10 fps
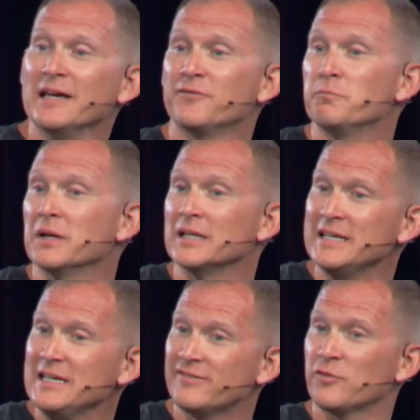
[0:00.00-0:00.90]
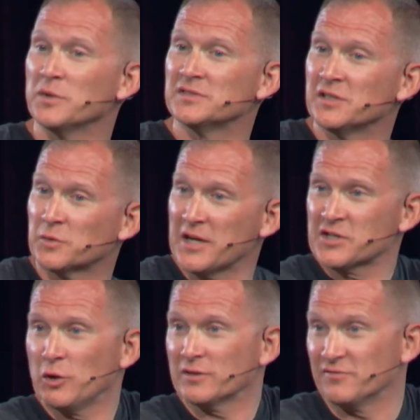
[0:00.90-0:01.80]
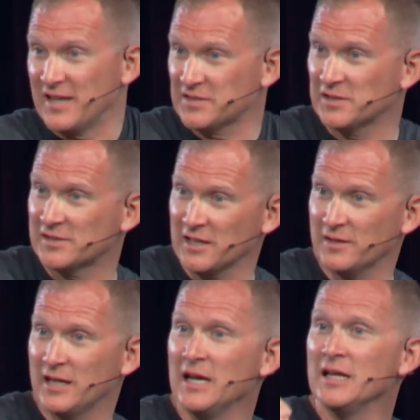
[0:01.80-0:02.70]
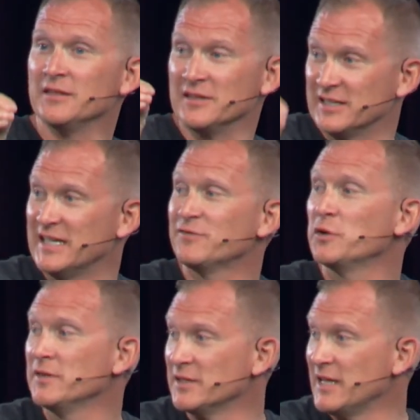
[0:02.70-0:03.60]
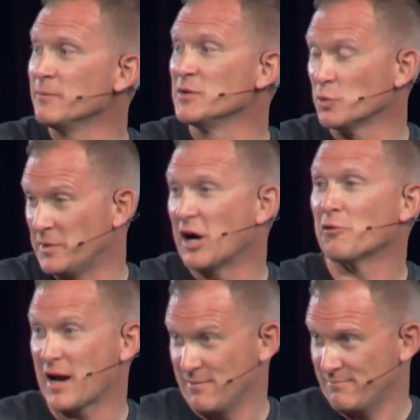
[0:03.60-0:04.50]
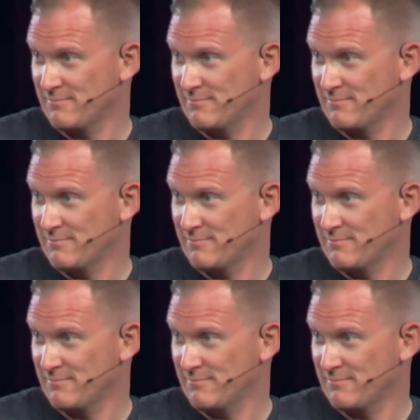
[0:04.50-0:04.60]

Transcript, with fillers: if belief was the threshold of necessary, then the devil and the demons would be all right.